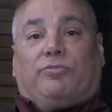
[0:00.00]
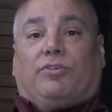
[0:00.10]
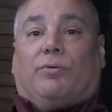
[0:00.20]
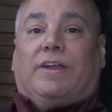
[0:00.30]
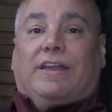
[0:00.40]

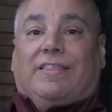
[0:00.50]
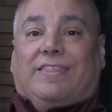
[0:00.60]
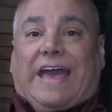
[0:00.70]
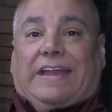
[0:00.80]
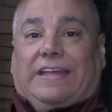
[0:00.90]
So
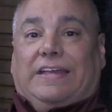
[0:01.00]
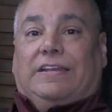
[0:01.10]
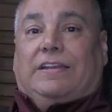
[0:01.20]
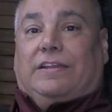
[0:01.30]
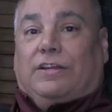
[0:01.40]
that,
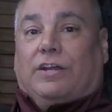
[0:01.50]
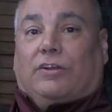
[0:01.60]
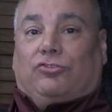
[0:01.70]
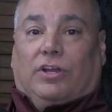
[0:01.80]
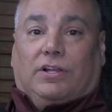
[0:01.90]
in a
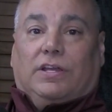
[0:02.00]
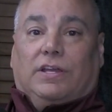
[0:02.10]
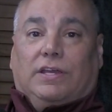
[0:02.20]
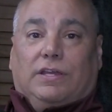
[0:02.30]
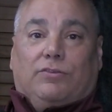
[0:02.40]
nutshell,
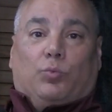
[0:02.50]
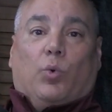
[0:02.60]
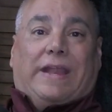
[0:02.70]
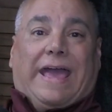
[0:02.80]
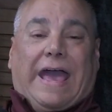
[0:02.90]
is
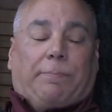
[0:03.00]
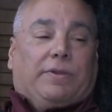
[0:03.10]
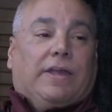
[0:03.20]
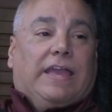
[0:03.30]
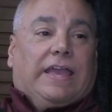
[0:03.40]
what happened.
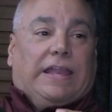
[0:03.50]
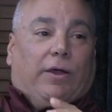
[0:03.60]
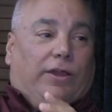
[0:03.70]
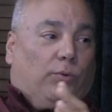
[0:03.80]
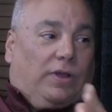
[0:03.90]
Now,
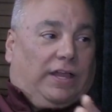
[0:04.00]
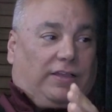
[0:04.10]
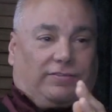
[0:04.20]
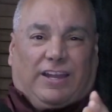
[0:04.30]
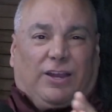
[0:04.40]
I don't want
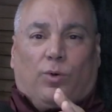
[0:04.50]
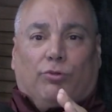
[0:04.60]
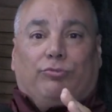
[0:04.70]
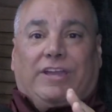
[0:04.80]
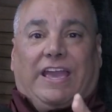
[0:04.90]
to
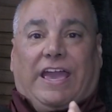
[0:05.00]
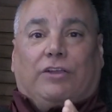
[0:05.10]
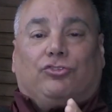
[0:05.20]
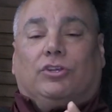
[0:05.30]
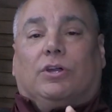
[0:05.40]

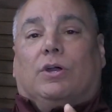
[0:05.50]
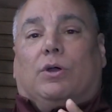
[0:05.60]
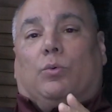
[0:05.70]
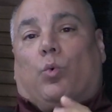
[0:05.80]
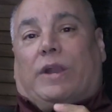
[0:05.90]
rehash
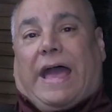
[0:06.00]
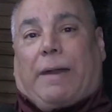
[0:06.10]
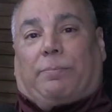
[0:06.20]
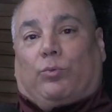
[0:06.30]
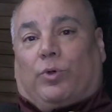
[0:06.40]
what
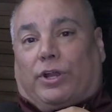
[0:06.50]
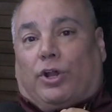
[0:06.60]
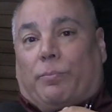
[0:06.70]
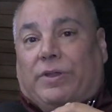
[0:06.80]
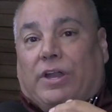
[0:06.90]
happened. We're going to
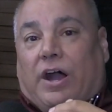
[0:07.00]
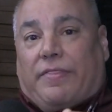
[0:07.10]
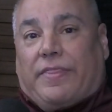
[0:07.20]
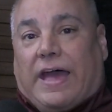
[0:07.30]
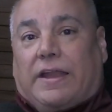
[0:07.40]
go
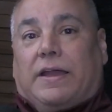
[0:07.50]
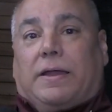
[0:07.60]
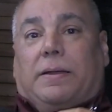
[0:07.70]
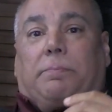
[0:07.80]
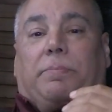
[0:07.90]
beyond that.
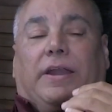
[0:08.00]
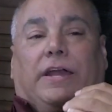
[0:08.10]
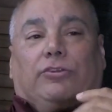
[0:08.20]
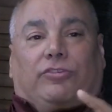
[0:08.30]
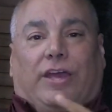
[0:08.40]
But I
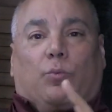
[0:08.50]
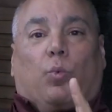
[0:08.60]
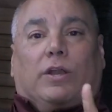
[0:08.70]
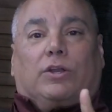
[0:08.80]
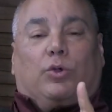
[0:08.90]
just had
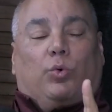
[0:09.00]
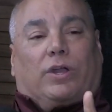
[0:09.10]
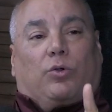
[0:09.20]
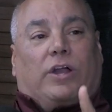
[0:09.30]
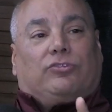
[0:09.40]
one quick
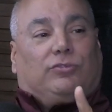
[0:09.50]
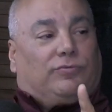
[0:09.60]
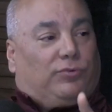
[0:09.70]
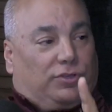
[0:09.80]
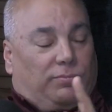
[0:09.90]
question
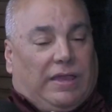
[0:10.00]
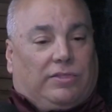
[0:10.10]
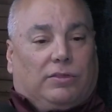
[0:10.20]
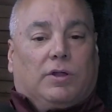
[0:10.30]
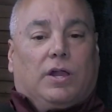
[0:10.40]
for you, Matthew.